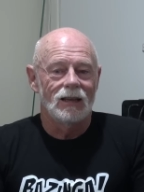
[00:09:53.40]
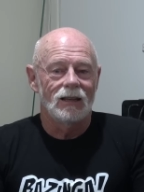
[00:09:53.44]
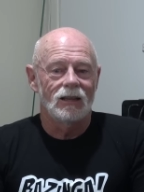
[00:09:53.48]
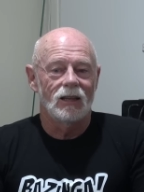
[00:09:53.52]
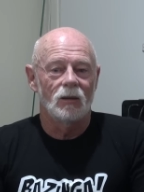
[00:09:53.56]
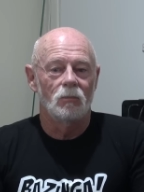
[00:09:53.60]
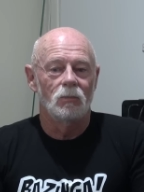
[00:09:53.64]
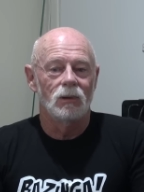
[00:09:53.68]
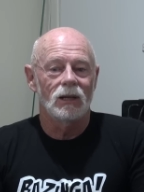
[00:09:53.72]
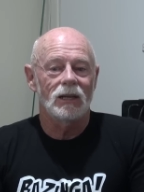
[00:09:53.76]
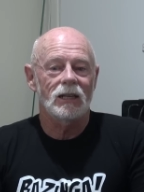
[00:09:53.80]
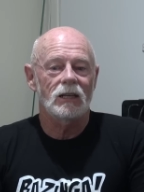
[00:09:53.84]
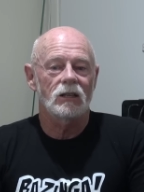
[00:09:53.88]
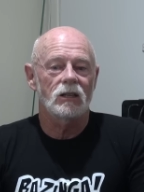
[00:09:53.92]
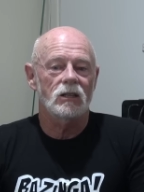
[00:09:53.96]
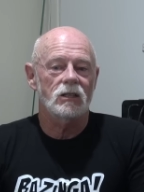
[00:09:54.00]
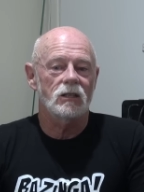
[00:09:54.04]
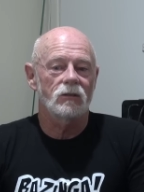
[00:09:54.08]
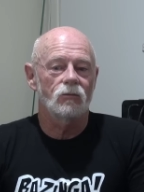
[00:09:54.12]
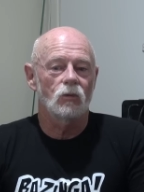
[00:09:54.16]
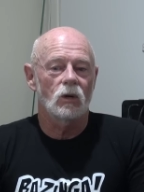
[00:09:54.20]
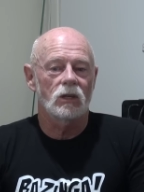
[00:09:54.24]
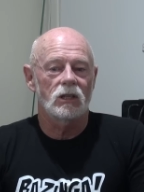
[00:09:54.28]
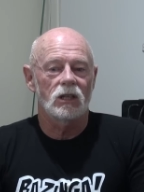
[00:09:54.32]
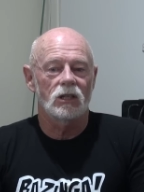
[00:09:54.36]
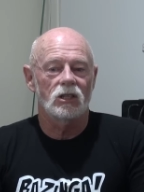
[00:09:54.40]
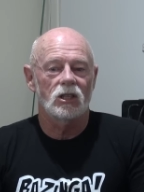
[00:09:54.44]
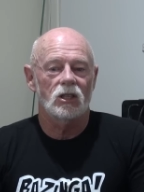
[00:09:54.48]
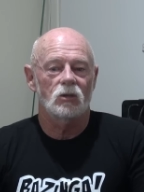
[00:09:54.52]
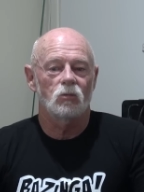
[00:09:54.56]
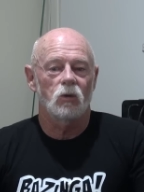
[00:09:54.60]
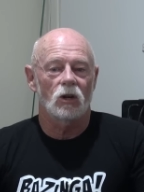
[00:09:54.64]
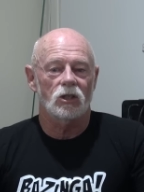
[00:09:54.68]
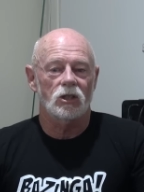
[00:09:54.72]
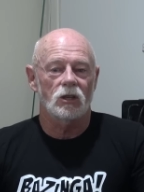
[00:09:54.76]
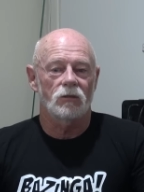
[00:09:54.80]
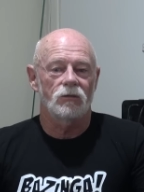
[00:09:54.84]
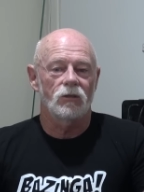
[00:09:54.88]
the bleakness of winter, just
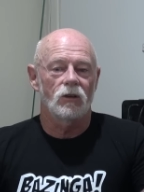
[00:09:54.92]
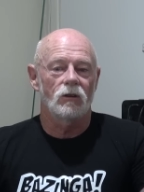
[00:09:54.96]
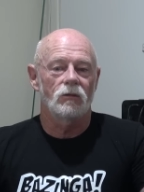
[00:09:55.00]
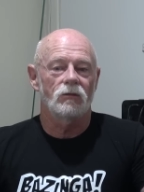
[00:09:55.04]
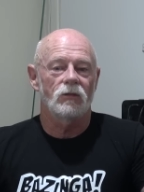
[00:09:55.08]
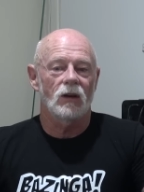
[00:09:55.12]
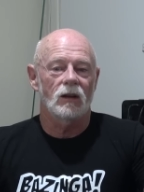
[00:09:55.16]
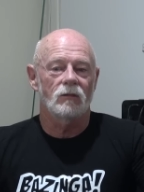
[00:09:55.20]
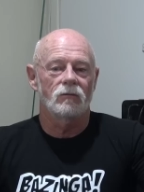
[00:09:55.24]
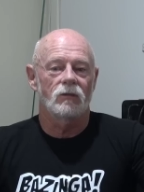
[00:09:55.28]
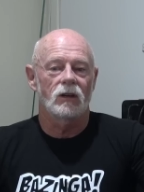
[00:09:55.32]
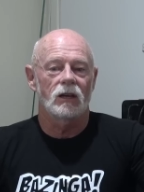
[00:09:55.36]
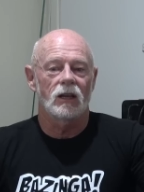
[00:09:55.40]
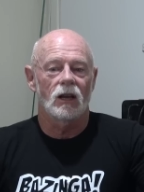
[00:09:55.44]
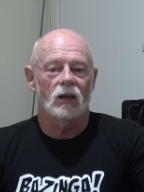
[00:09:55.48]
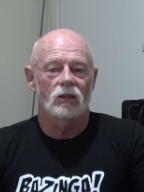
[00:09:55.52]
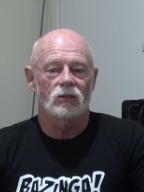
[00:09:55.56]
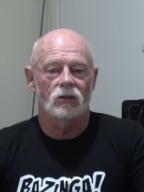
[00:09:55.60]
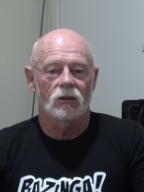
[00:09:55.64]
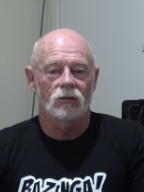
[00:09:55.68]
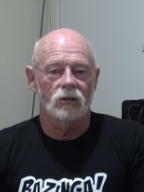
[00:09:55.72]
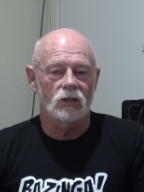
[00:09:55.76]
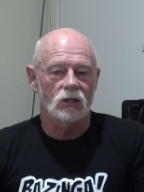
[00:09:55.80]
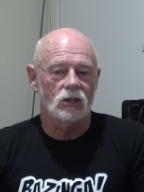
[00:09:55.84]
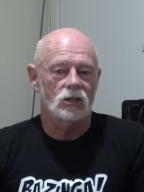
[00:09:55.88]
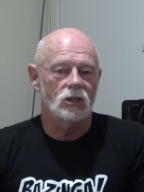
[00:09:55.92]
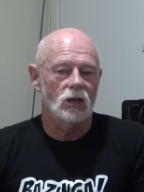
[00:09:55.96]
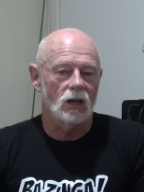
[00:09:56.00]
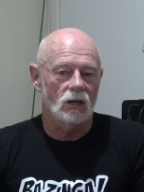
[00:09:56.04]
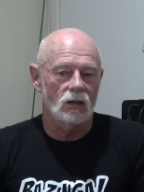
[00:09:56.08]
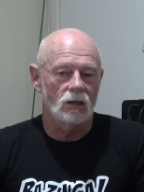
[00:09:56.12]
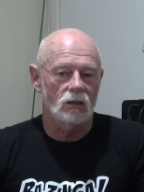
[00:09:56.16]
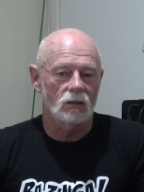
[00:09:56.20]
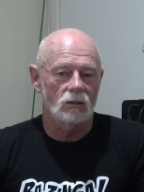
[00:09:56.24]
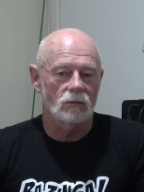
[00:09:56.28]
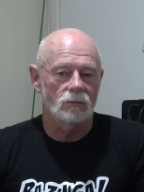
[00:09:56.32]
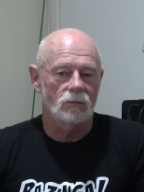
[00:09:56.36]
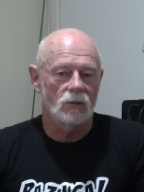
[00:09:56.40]
watch a few fun videos on this
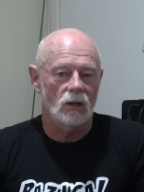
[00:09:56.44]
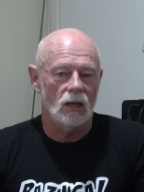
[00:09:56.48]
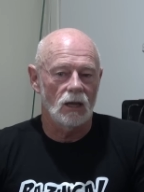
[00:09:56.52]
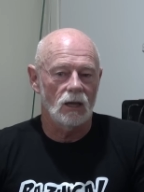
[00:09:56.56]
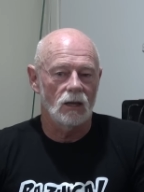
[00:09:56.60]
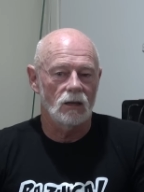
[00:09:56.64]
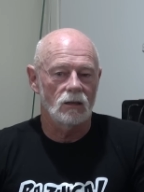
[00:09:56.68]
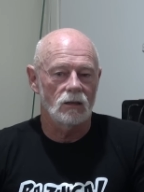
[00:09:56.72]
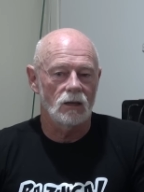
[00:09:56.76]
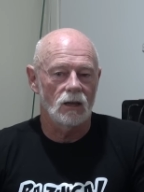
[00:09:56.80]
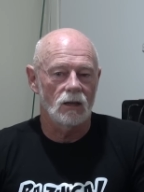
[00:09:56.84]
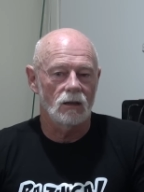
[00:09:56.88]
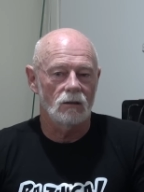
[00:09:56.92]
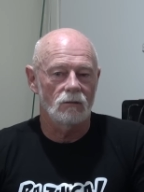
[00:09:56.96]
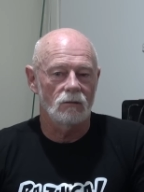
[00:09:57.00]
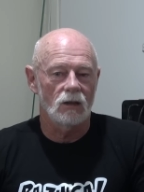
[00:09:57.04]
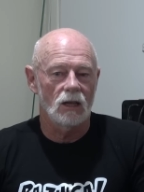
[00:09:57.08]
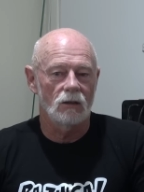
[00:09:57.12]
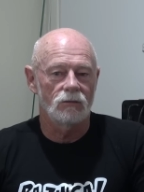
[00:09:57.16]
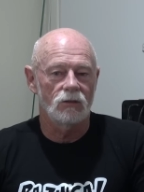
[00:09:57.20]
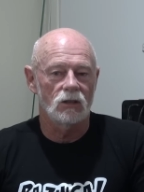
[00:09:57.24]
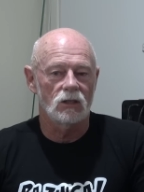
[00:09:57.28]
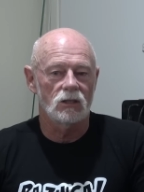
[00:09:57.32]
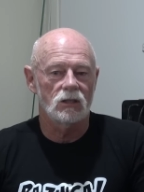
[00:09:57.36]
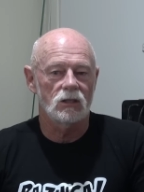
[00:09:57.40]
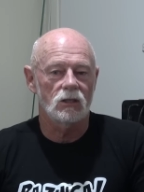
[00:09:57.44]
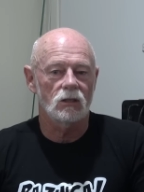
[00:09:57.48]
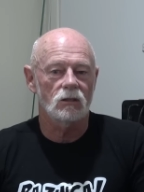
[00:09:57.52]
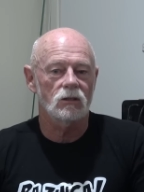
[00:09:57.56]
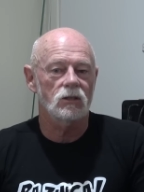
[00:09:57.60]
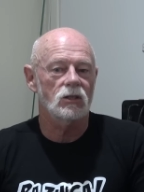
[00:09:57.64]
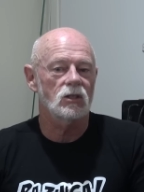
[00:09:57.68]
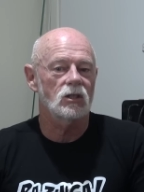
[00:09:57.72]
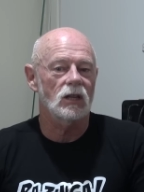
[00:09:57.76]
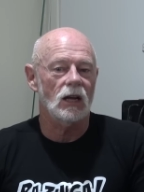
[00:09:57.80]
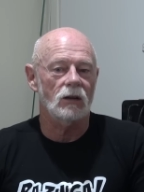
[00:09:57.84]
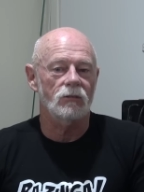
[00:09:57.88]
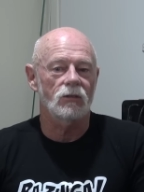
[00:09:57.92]
channel. And if you're still
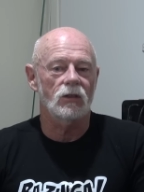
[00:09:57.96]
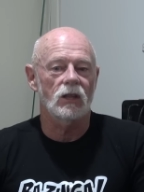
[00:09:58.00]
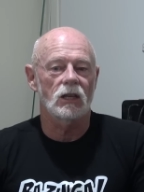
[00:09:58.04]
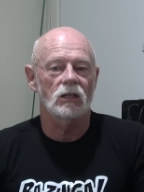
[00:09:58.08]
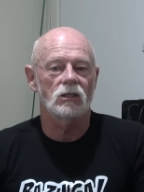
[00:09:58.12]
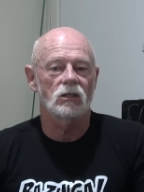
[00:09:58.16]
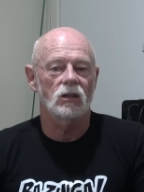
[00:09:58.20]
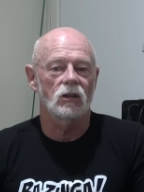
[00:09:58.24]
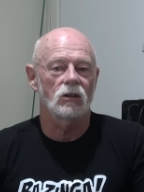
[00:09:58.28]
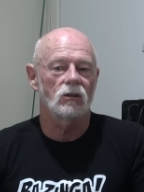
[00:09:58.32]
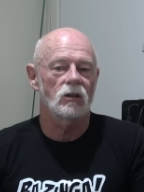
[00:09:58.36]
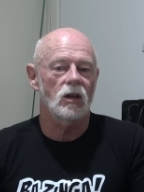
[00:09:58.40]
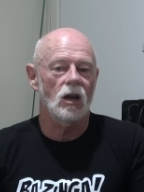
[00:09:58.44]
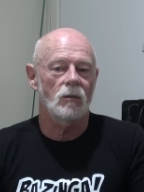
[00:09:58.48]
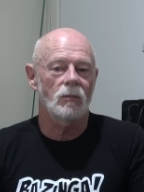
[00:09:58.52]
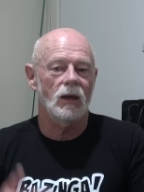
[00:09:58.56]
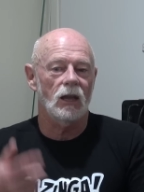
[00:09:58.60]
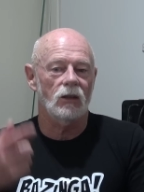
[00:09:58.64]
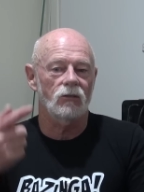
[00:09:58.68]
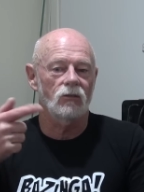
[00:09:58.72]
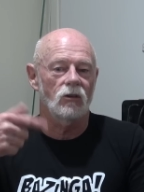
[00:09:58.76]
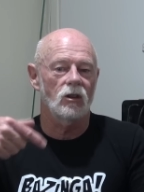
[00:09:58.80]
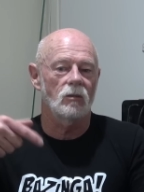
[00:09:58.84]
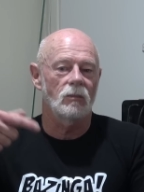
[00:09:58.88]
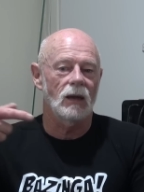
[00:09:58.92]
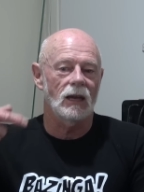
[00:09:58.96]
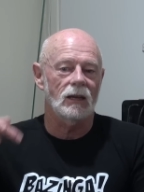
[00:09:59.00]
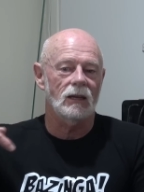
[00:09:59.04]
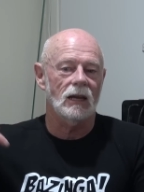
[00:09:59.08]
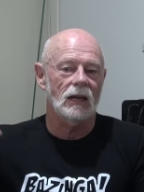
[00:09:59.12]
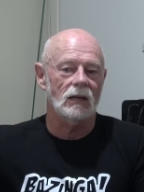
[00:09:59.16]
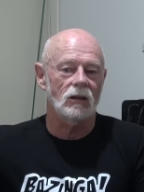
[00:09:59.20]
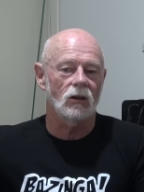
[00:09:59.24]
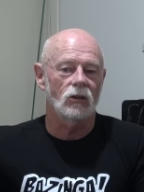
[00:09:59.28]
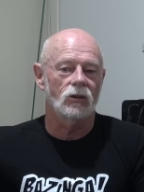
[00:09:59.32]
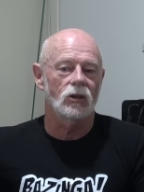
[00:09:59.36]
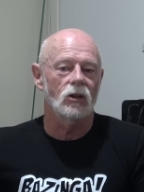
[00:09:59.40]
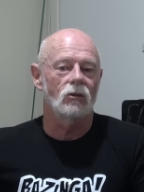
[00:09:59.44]
stuck for things to do, go back through the back
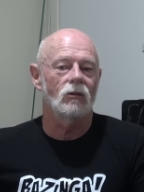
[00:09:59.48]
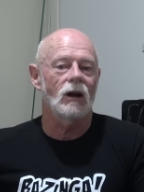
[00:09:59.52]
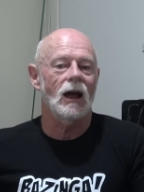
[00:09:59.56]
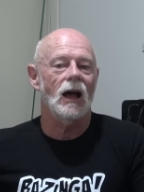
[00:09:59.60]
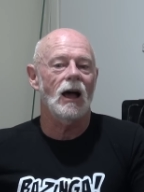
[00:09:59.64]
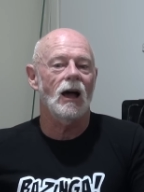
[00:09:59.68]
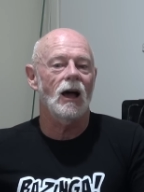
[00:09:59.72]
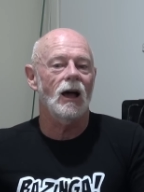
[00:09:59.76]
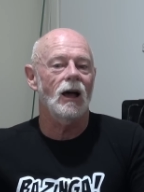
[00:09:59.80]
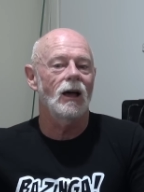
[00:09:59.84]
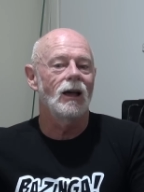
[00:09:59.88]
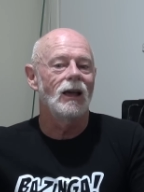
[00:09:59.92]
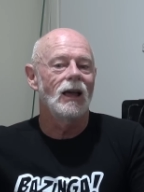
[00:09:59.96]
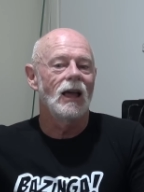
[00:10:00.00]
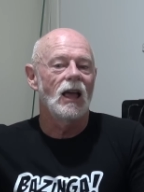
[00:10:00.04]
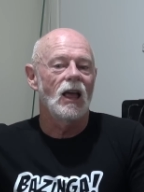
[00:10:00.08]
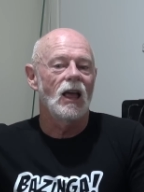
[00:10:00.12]
catalogue. There are